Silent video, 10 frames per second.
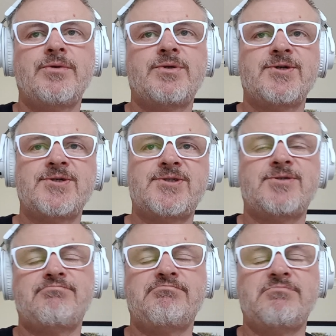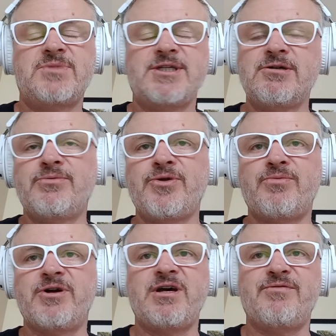just deal with
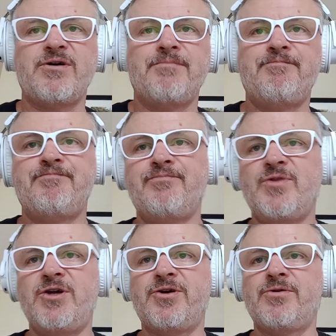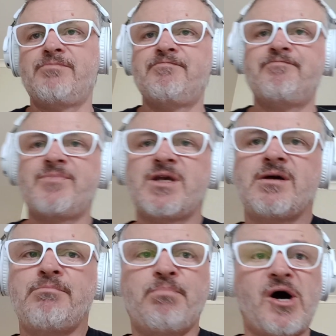whatever,
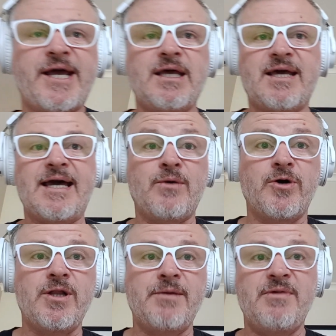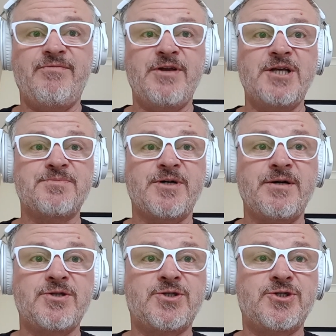bikie gang won't let me finish
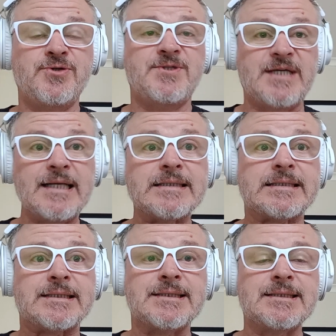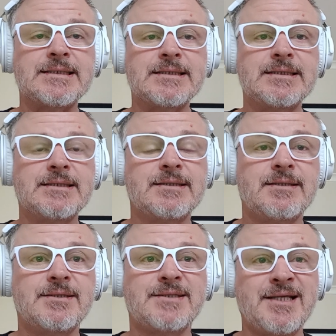my 2 sentences.
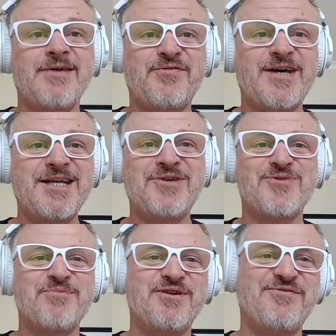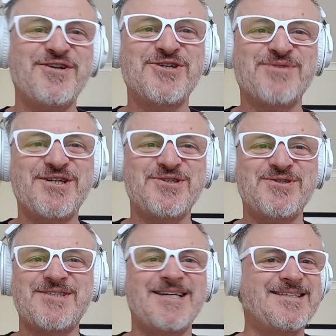Because if they didn't want me to finish my 2
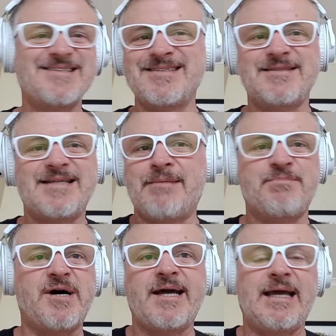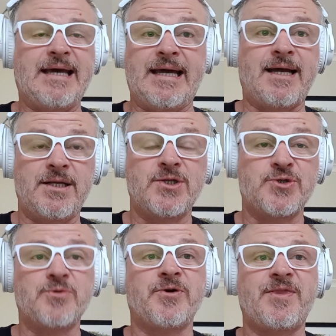sentences, that bikie gang can
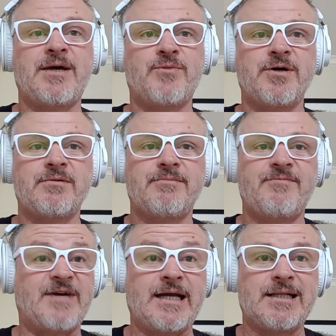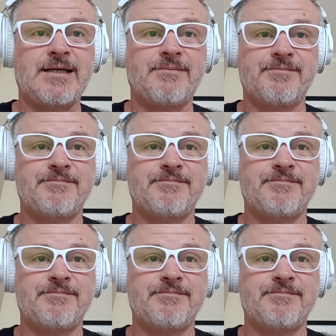do what they want, frankly.